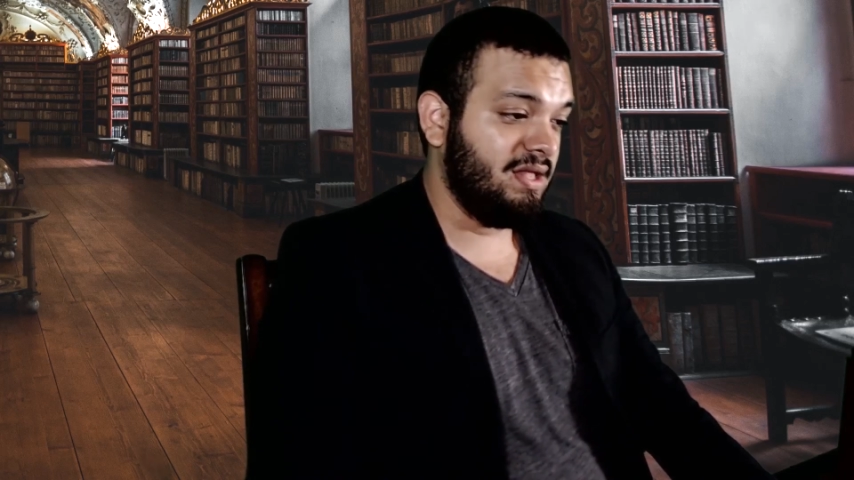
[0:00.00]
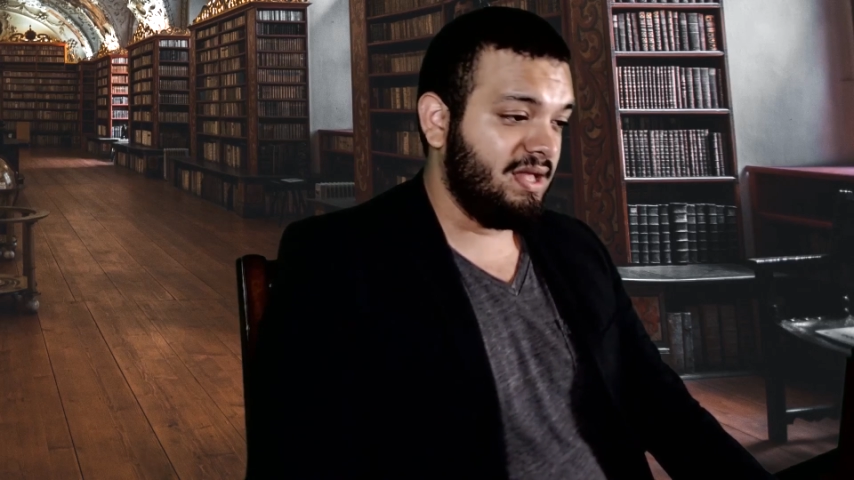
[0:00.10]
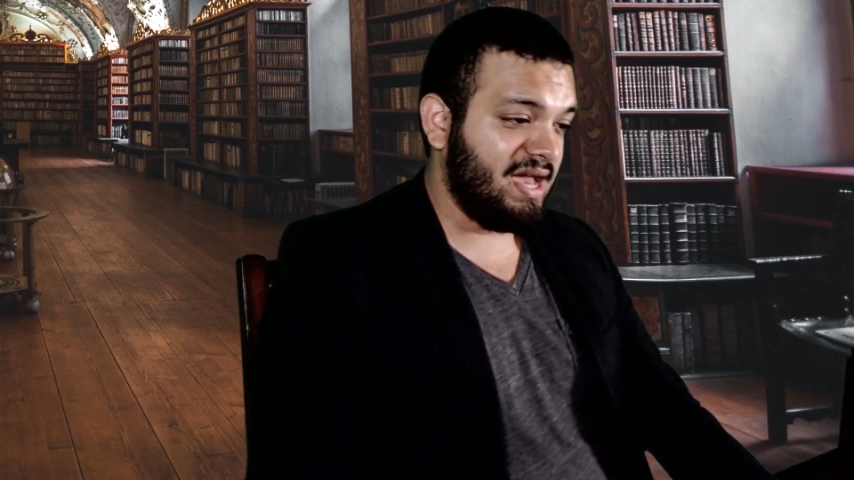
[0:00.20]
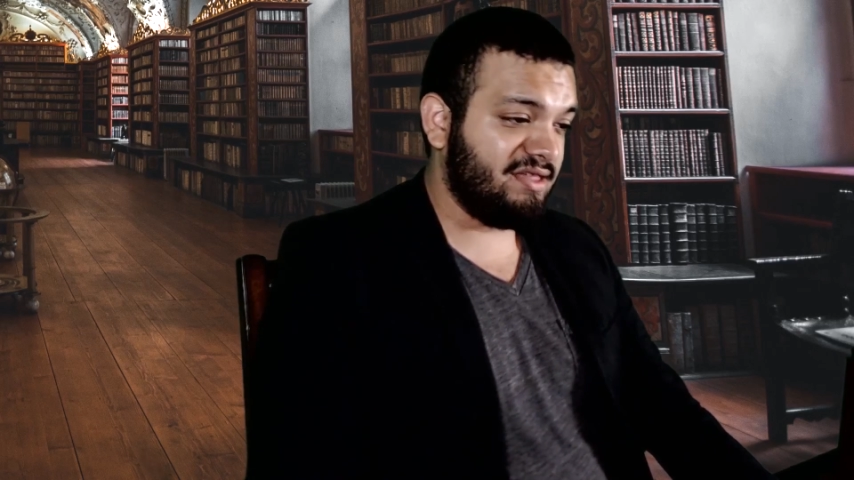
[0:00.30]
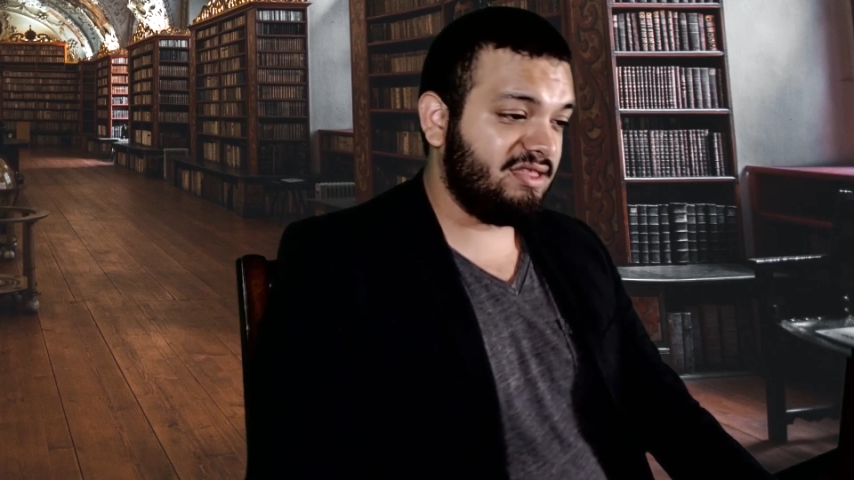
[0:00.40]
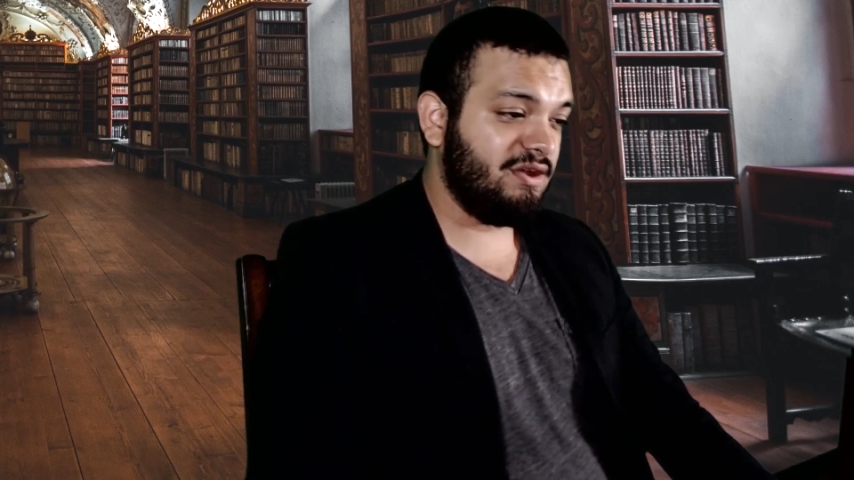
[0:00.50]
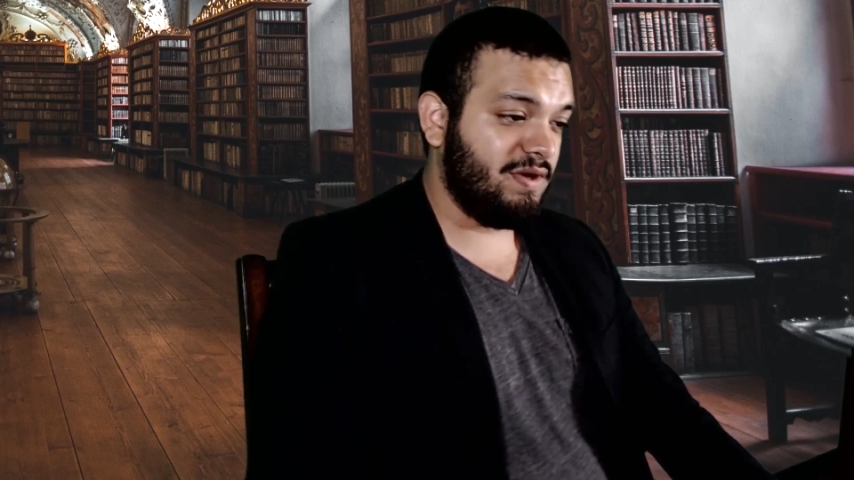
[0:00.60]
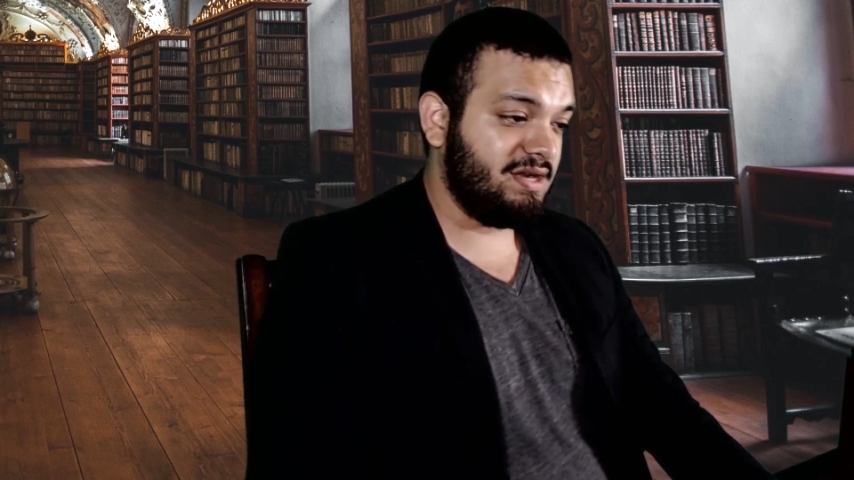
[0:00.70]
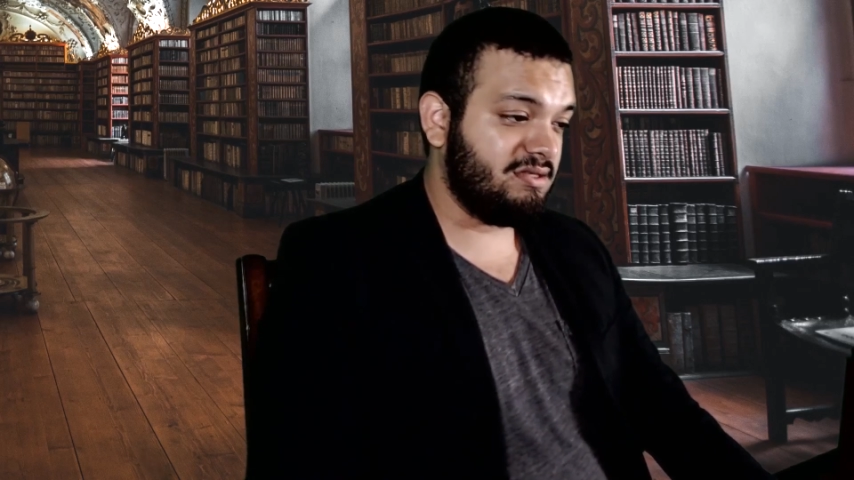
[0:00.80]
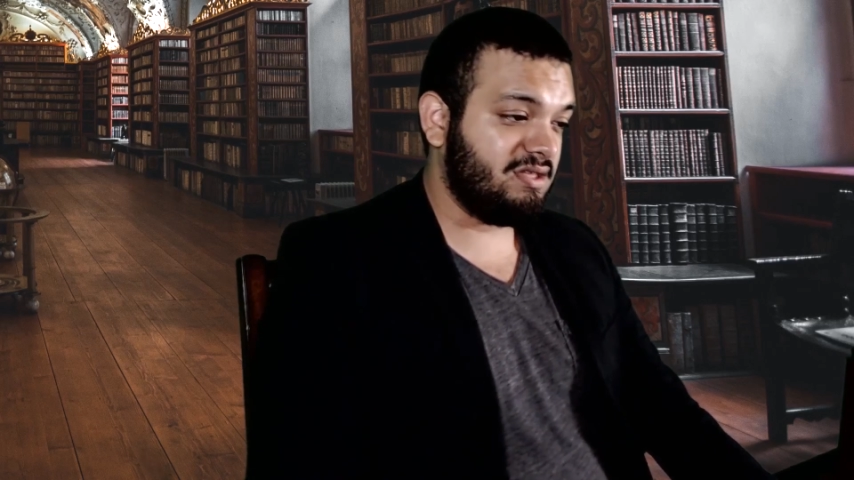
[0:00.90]
as the
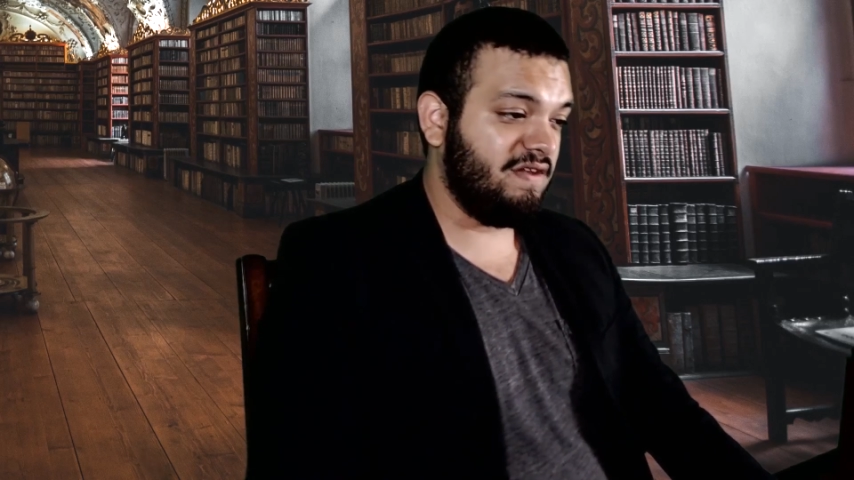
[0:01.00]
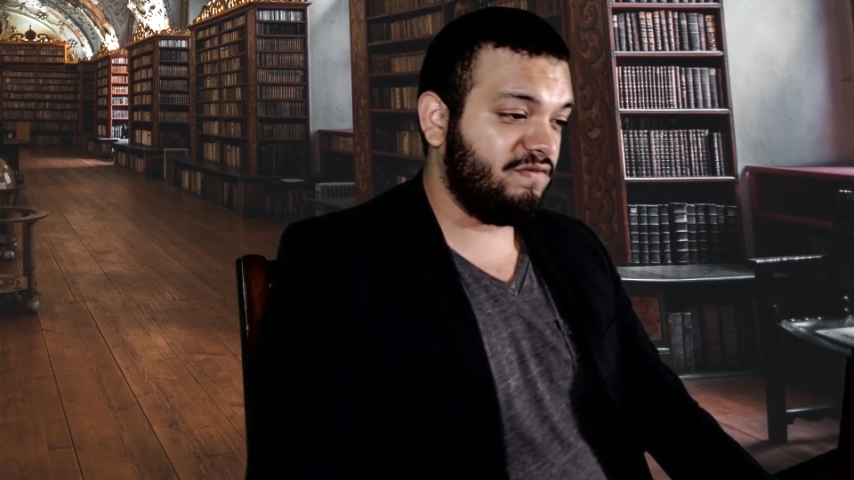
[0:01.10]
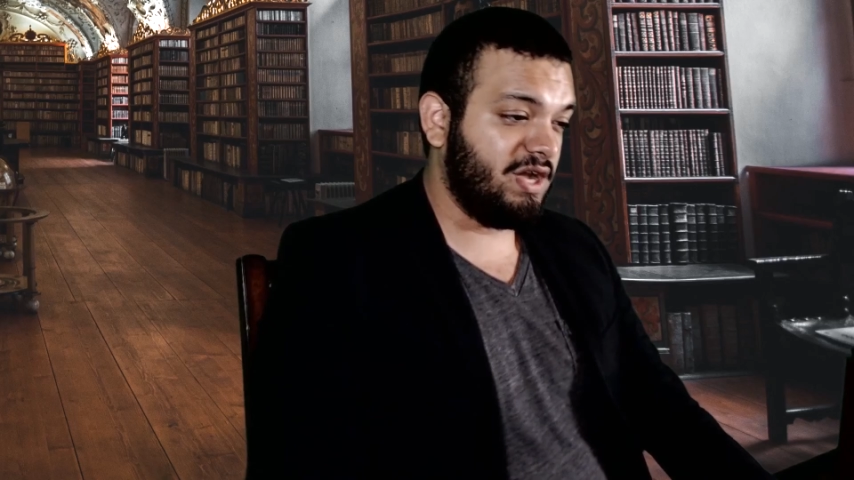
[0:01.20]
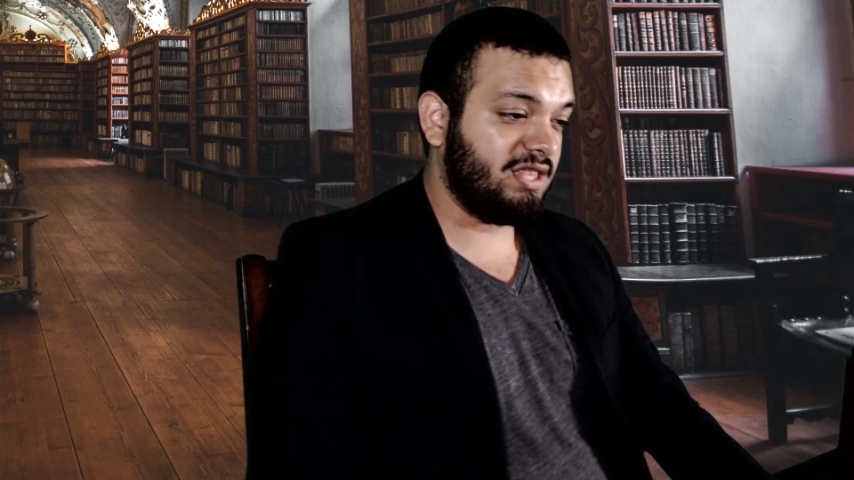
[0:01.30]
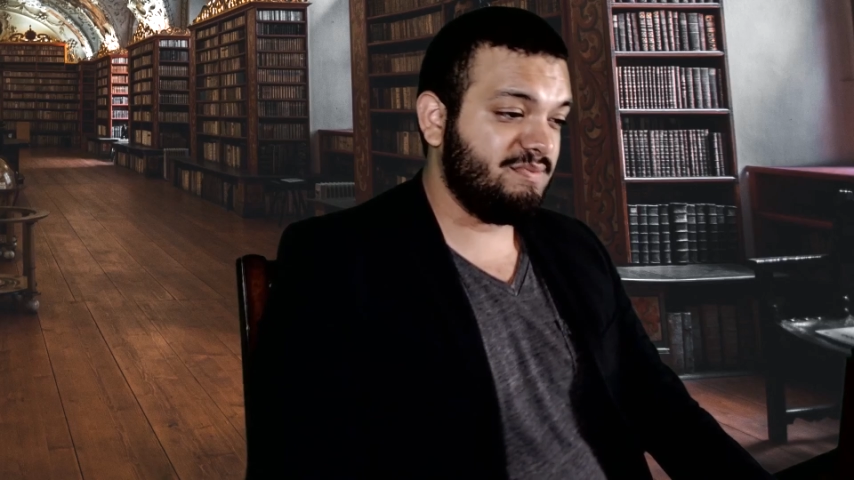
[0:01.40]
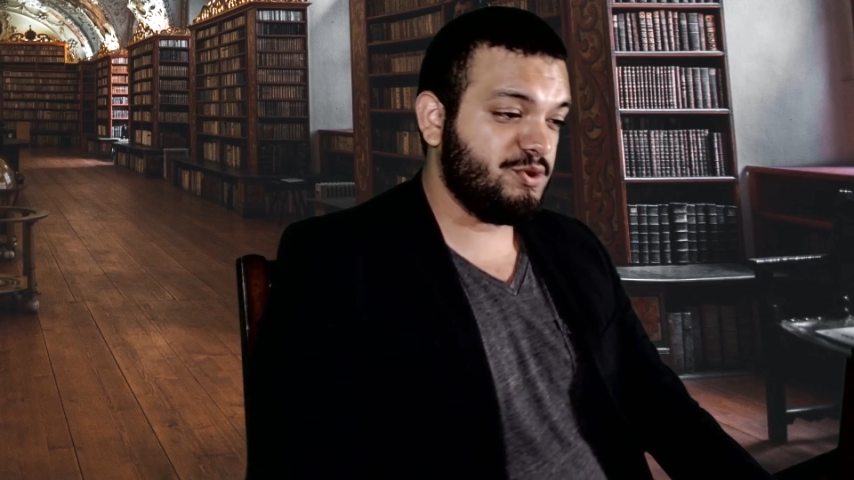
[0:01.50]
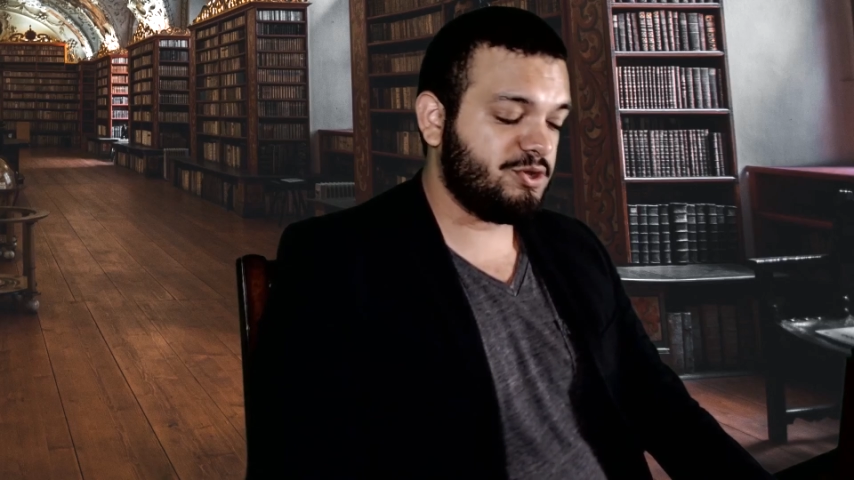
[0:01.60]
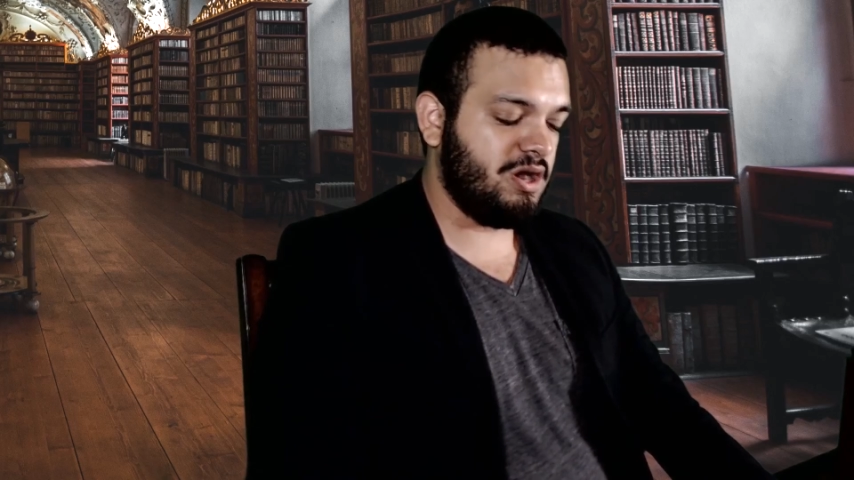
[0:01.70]
greatest, if not the most